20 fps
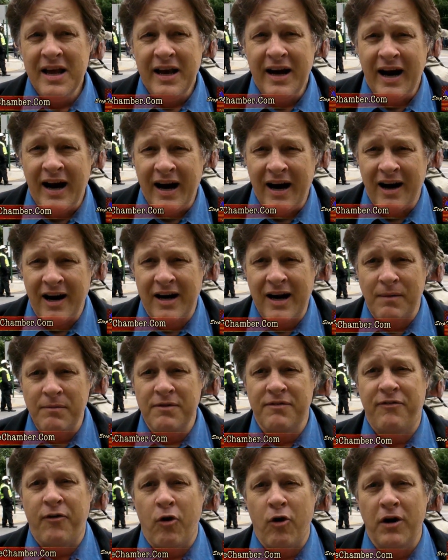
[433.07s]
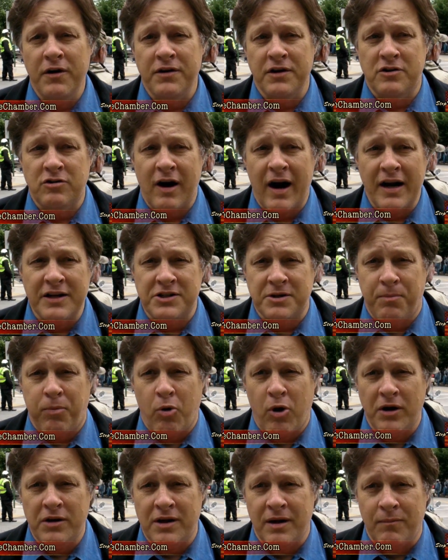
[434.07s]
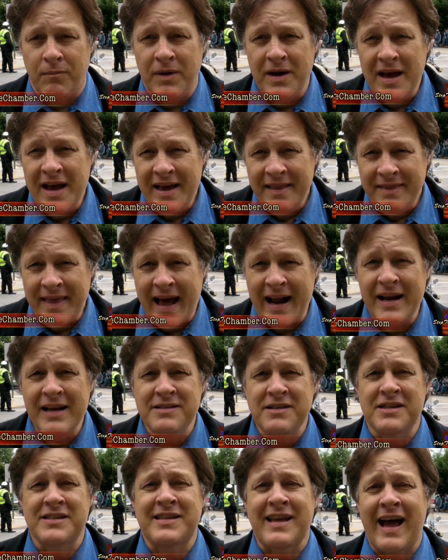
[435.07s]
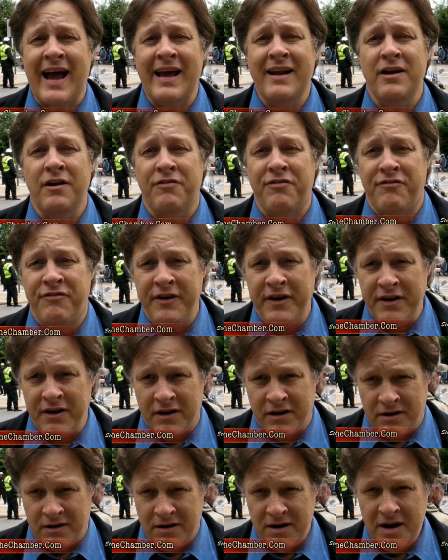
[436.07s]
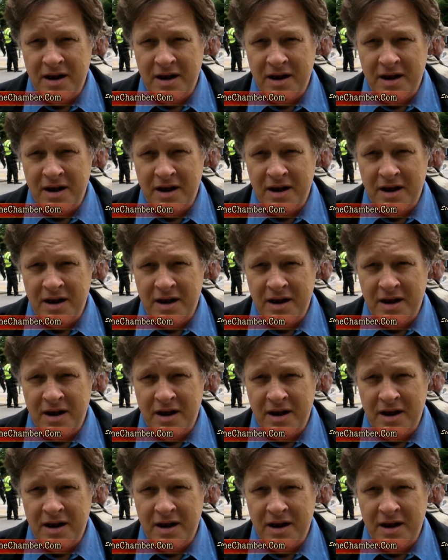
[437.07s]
are coming forward to try to support them. That is a sign of fear.